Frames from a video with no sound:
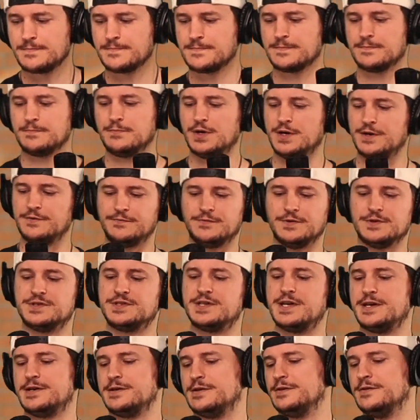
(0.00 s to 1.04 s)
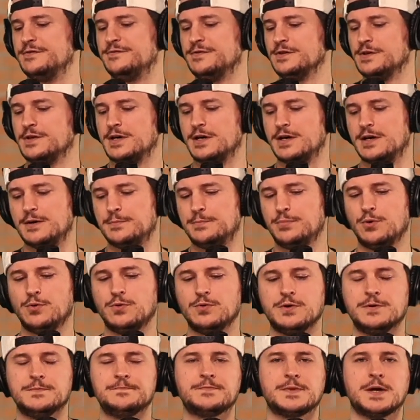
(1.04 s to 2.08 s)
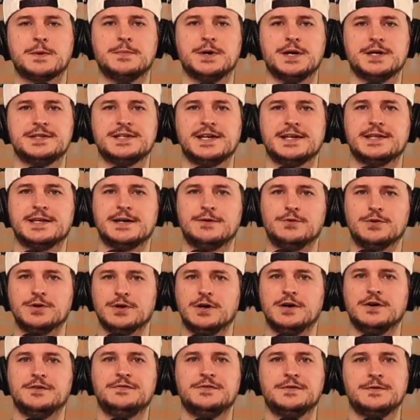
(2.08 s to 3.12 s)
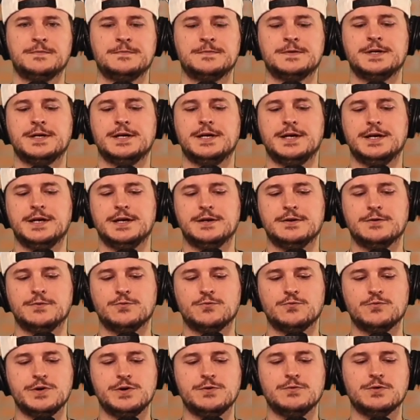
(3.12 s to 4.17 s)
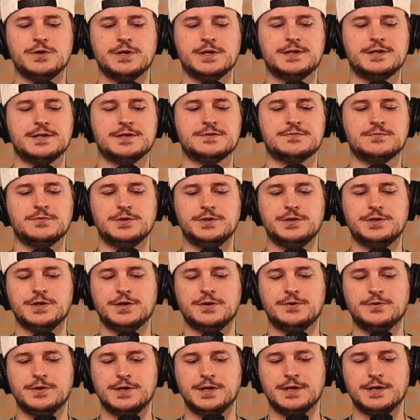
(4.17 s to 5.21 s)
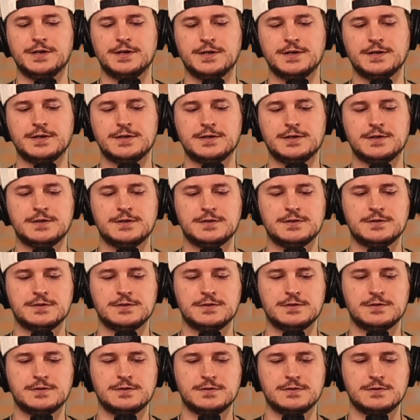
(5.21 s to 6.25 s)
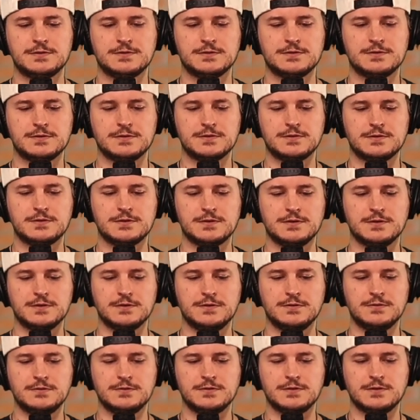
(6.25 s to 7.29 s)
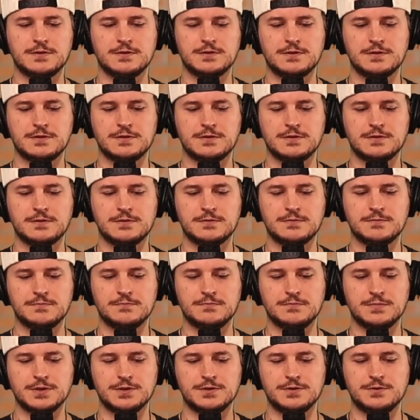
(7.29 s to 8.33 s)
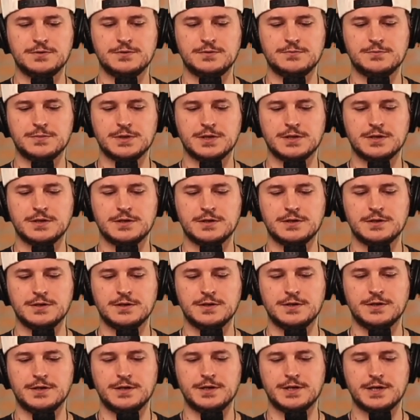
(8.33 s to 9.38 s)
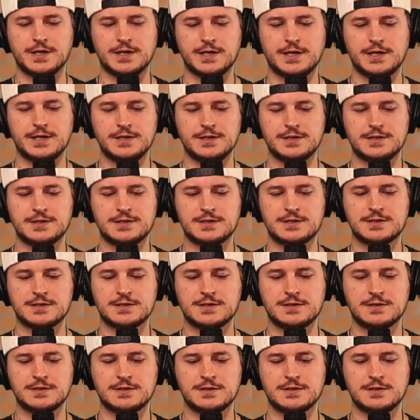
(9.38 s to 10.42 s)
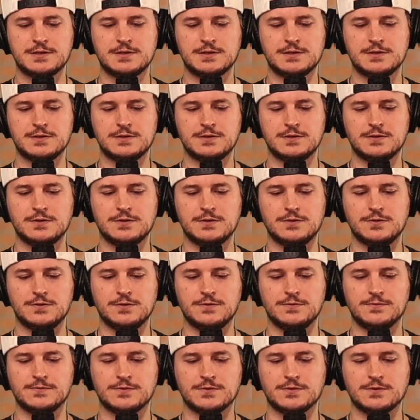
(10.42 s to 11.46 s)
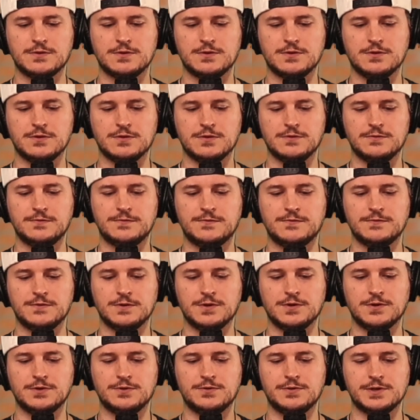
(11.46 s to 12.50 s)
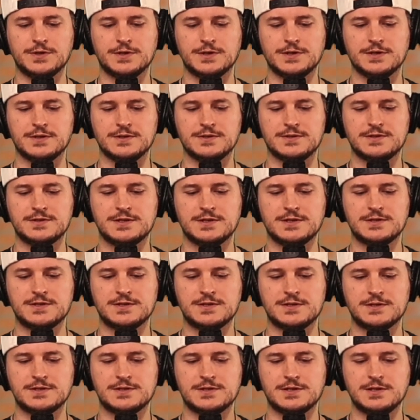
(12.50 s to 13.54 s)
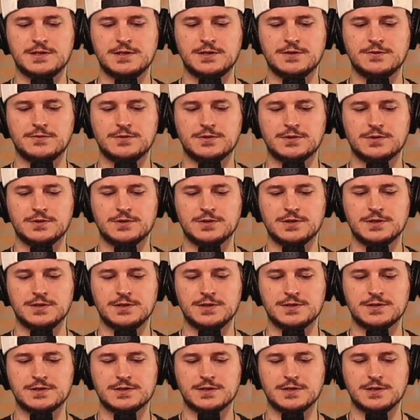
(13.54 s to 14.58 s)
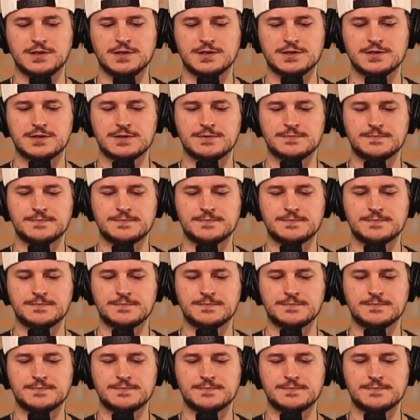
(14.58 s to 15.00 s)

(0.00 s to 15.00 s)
But for sake of the pour, I'm going to take that one off, and we will get this one going. So, boom. Nice overall flow and consistency going on in this sauce.